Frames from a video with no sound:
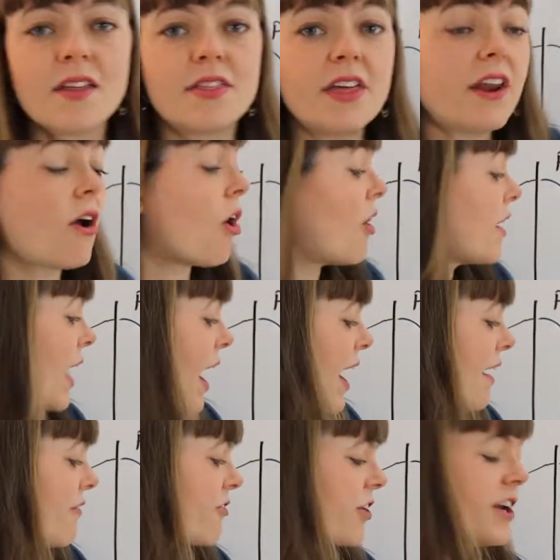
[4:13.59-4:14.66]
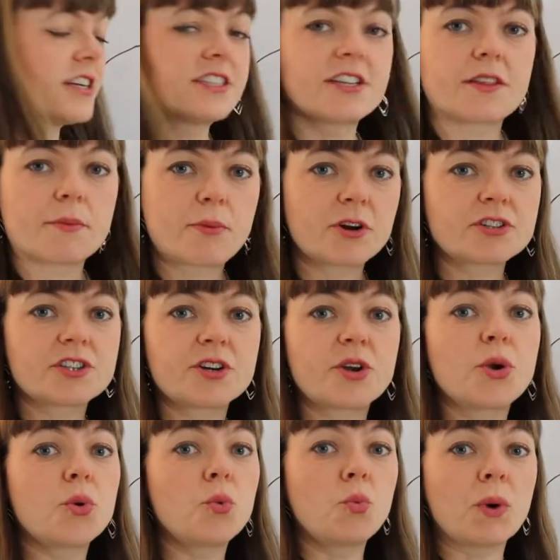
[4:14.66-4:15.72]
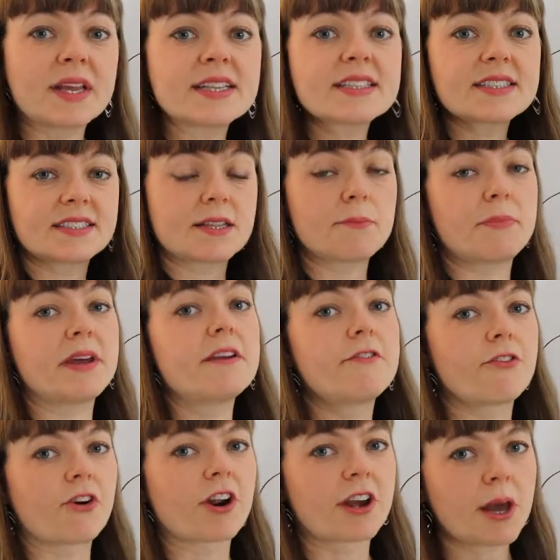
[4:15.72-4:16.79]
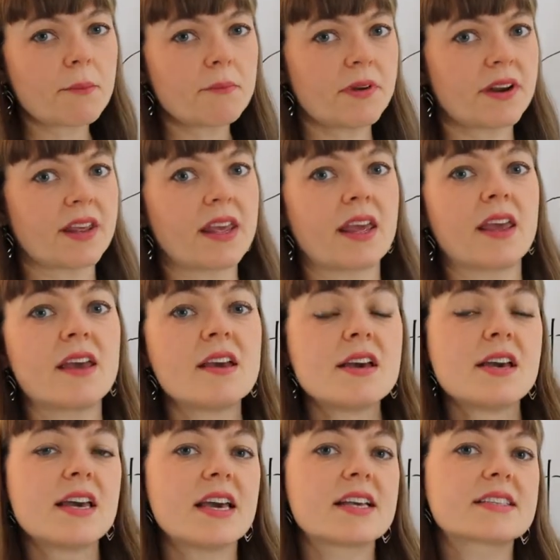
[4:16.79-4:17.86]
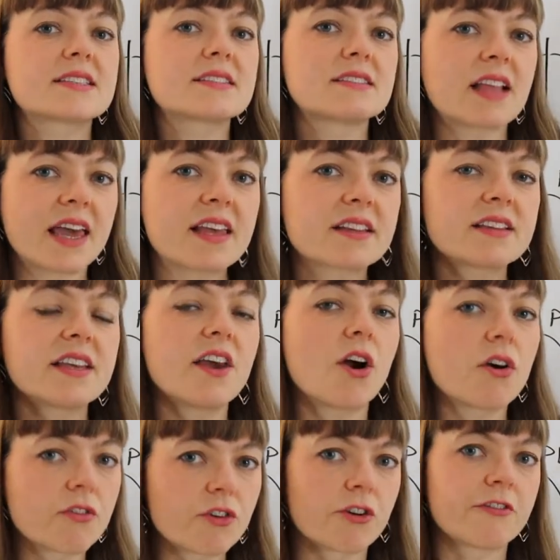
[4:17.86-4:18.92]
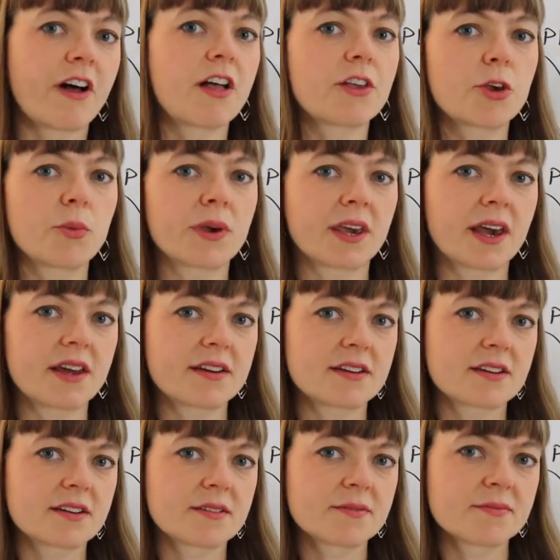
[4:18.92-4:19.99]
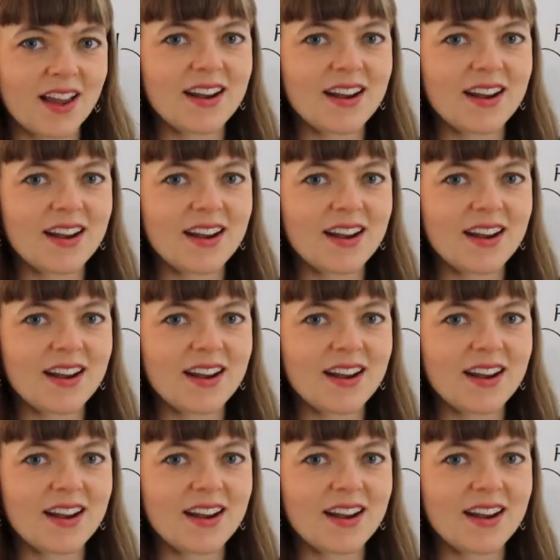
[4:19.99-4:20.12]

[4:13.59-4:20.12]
that on average, the person who wins the bid for a company is likely overvaluing it.